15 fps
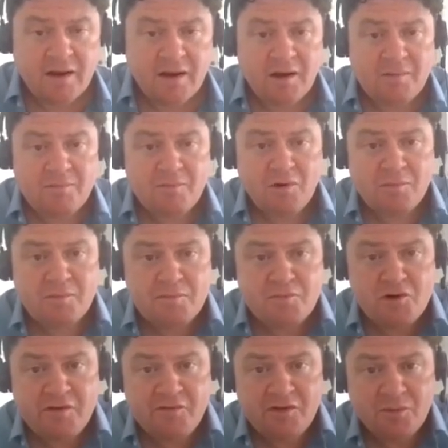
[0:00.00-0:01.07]
on the
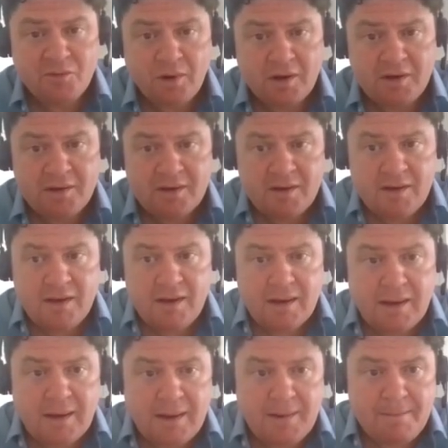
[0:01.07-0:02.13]
previous one.
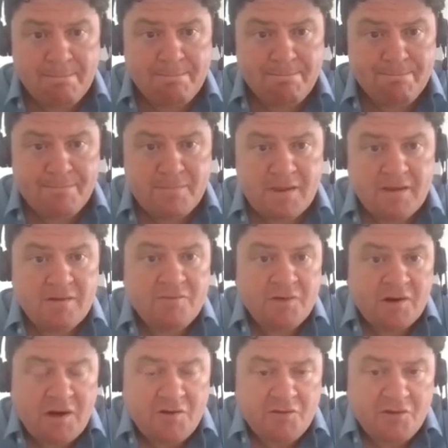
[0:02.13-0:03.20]

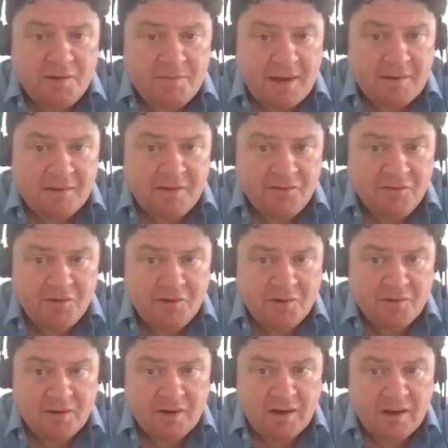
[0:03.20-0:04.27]
The currency map gives
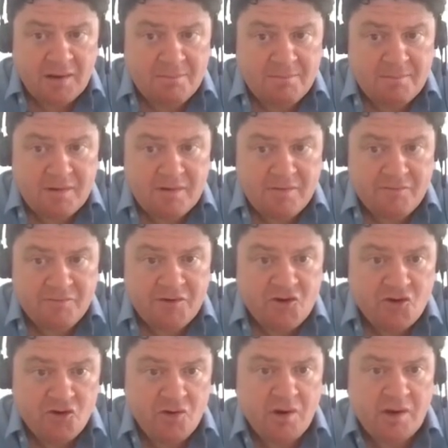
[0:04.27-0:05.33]
you the
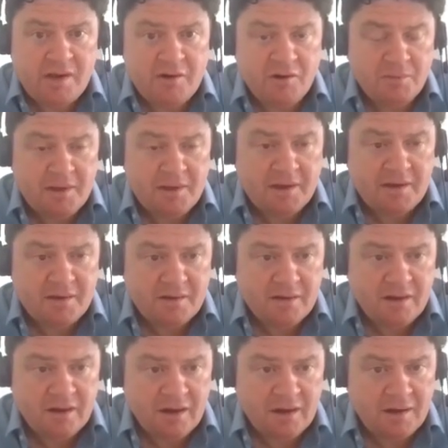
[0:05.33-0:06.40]
true economic
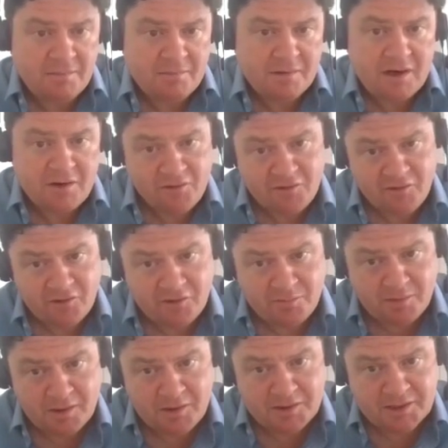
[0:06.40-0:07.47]
currency
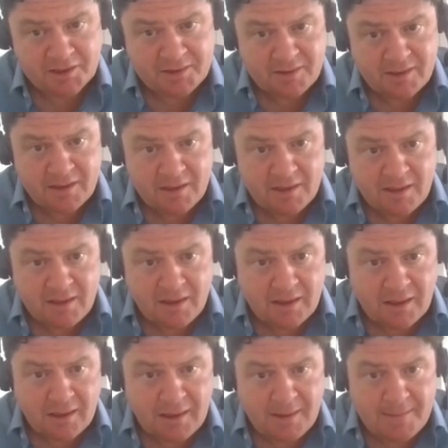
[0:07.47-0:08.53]
exposure.
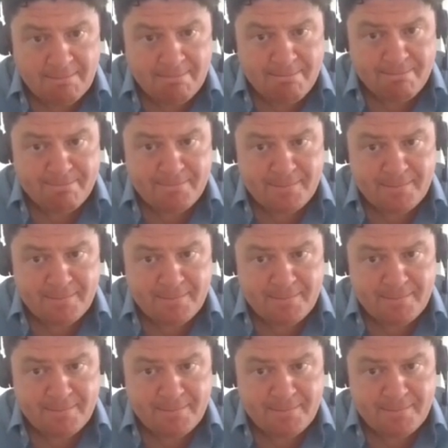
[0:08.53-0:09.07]
And